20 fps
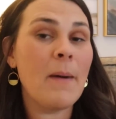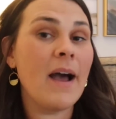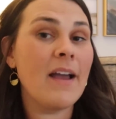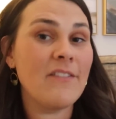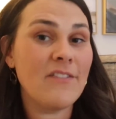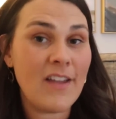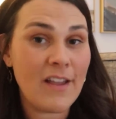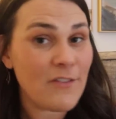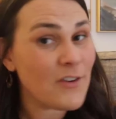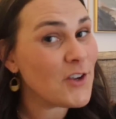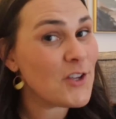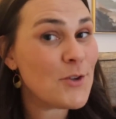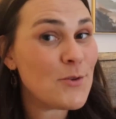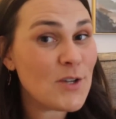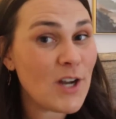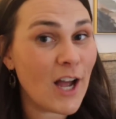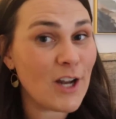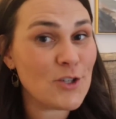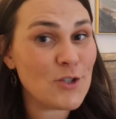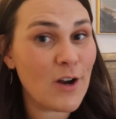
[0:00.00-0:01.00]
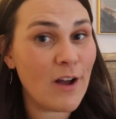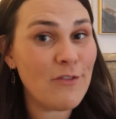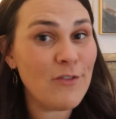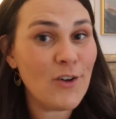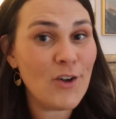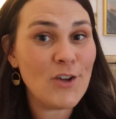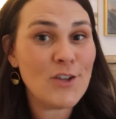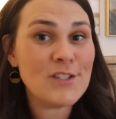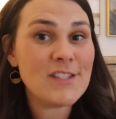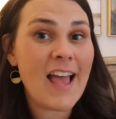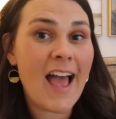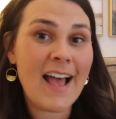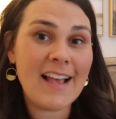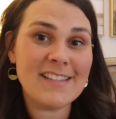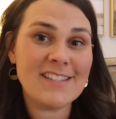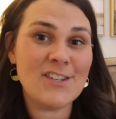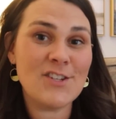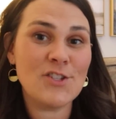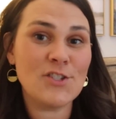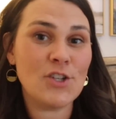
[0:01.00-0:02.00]
my favorite Utah truffles
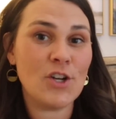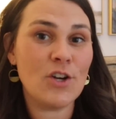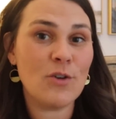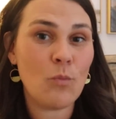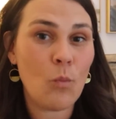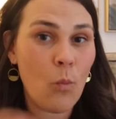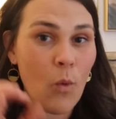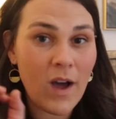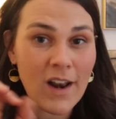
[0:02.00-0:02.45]
as a dessert.